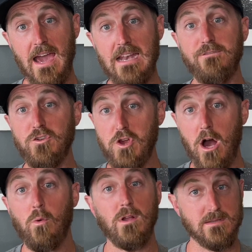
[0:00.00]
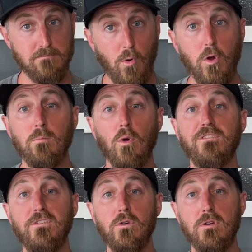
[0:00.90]
And if your dog wants more and more
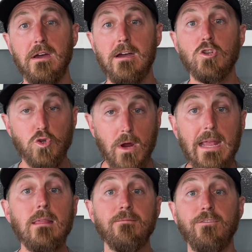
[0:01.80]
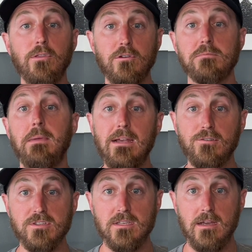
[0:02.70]
food, train them for those
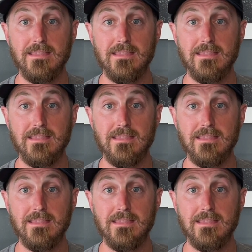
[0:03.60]
meals.